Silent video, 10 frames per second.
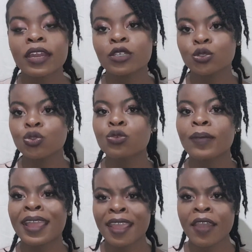that I do to
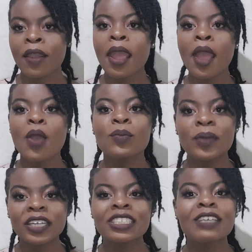my hair.
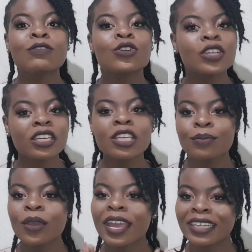But if you're gonna
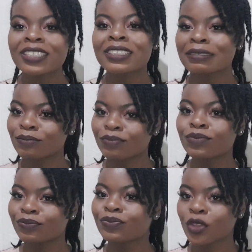keep your ends
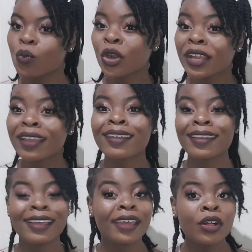
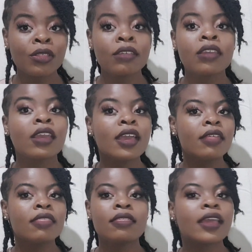working and healthy,
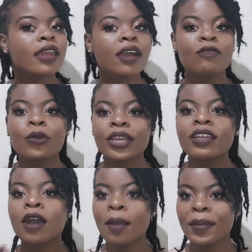then
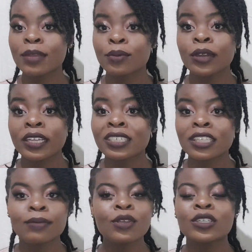avoid manipulating
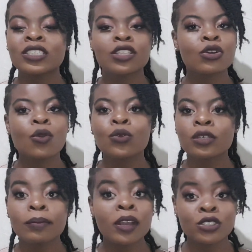them because they're the
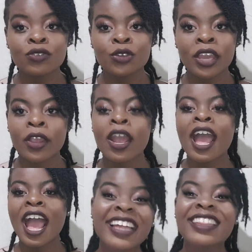older parts of your hair.
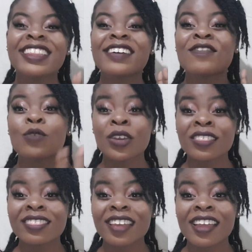The fourth
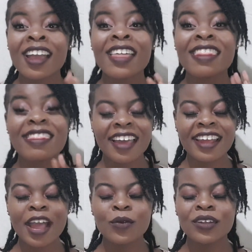thing that
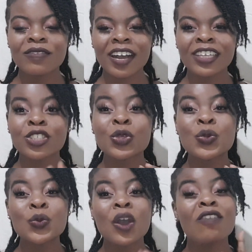I would advise
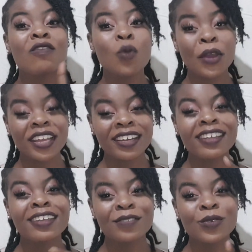you avoid
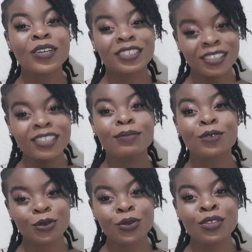if you want to see some
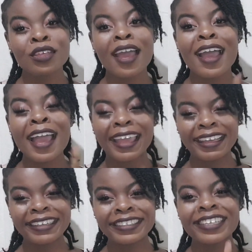growth
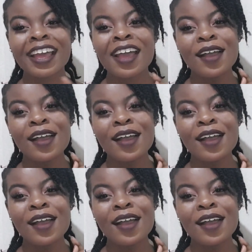is